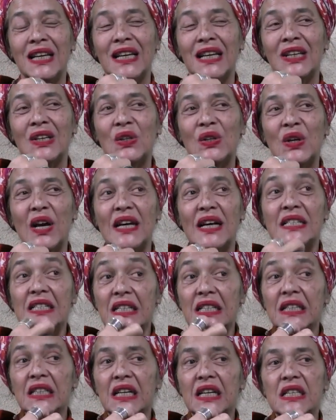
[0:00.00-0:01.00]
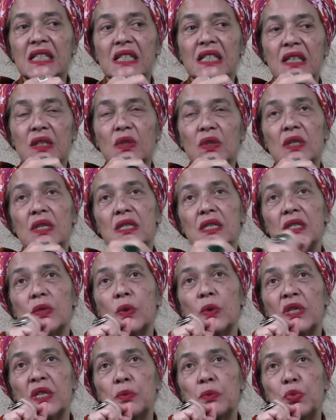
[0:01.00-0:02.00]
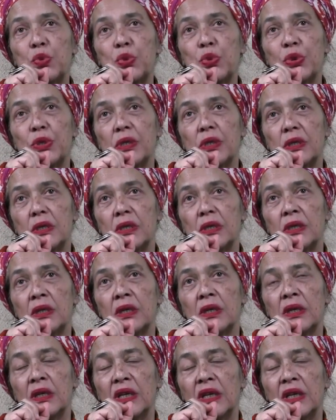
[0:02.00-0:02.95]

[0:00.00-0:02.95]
I think that it's quite important.